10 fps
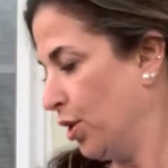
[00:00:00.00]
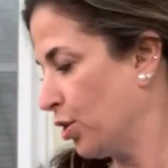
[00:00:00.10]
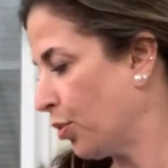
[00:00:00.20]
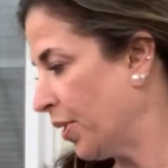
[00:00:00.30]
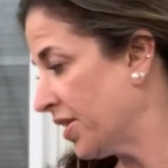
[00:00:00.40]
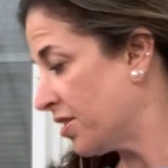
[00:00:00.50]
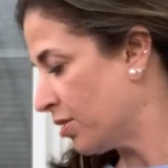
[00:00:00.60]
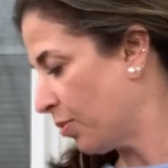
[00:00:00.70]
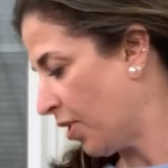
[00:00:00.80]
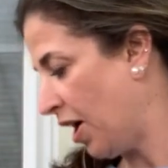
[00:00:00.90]

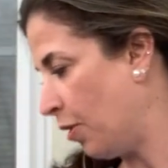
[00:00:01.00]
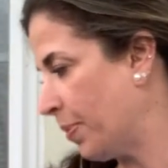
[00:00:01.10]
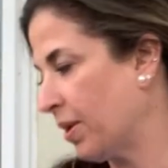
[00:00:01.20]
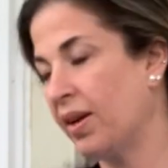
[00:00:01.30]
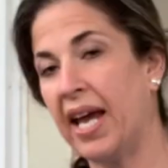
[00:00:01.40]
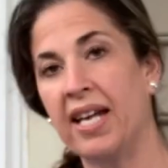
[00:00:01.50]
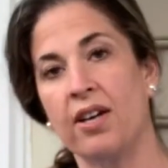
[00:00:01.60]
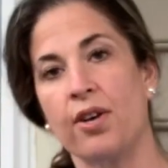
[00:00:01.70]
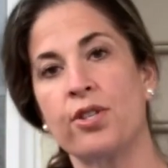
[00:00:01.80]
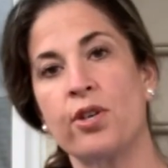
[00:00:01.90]
twist, we're helping aid
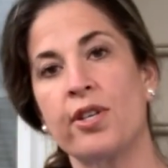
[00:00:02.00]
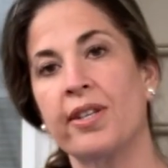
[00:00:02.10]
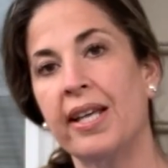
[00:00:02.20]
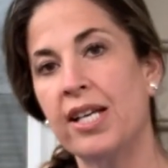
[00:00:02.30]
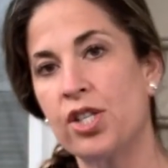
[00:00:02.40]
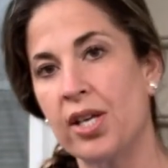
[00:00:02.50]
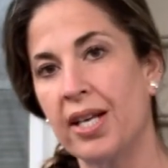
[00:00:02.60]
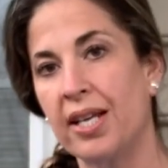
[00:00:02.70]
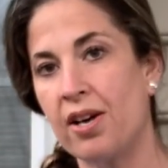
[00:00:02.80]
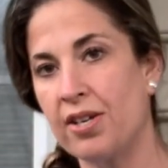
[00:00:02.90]
our circulation
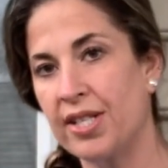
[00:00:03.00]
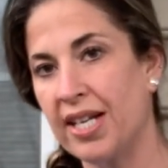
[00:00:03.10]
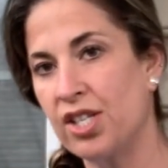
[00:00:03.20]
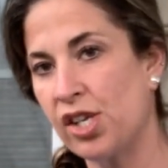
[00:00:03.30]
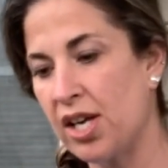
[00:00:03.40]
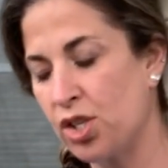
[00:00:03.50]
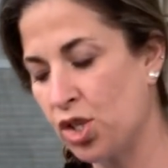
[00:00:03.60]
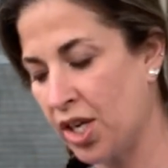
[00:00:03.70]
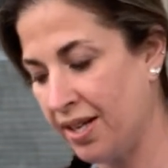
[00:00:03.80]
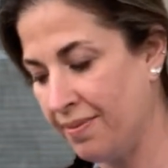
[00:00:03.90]
and our
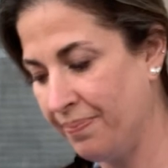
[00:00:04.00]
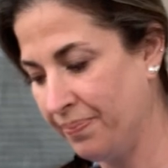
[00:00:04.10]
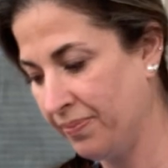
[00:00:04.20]
digestion.